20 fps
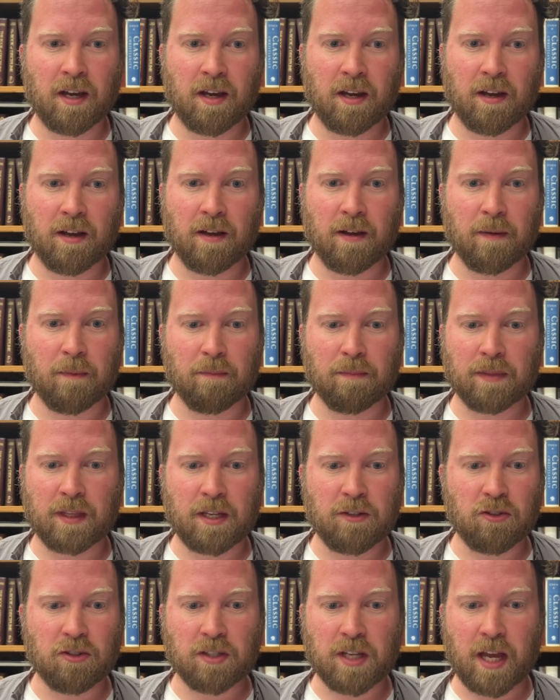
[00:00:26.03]

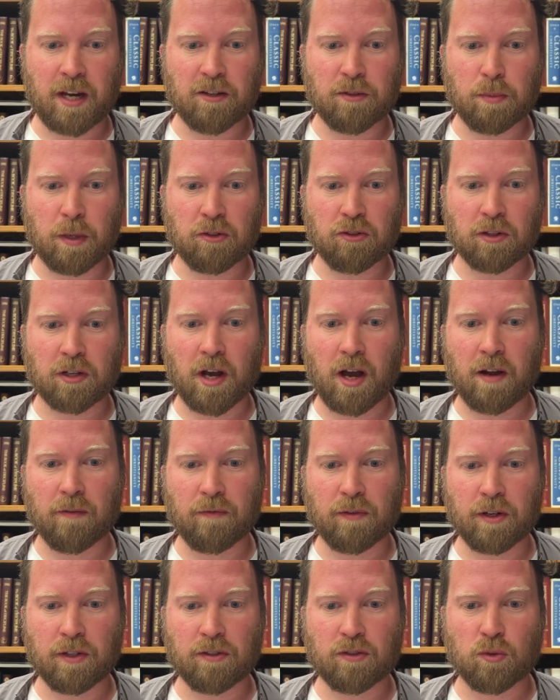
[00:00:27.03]
they just had a special
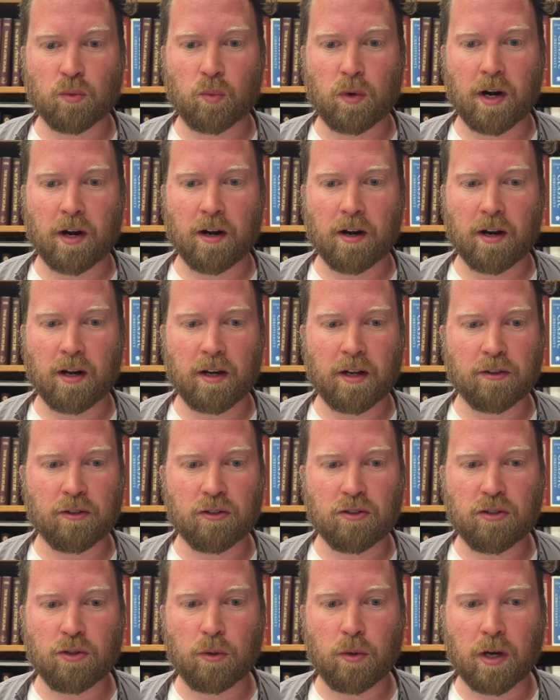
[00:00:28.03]
conference where
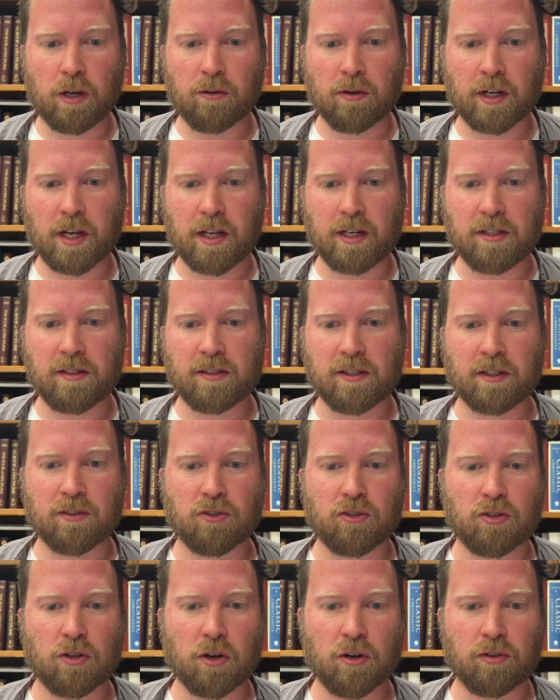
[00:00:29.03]
another
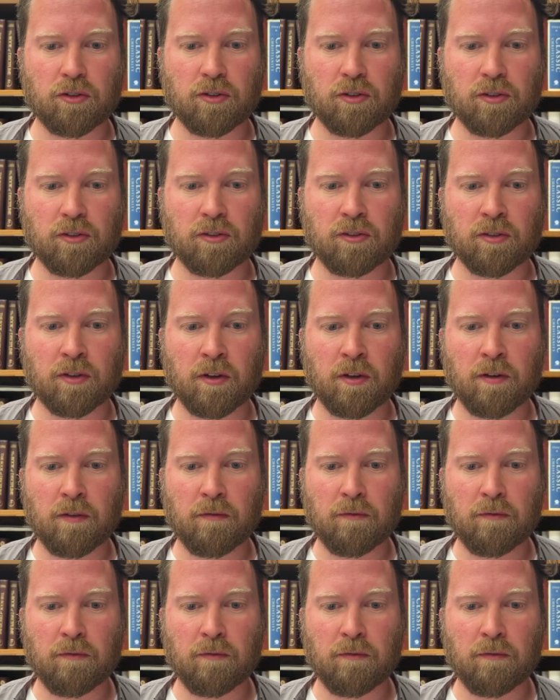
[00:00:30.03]
286 churches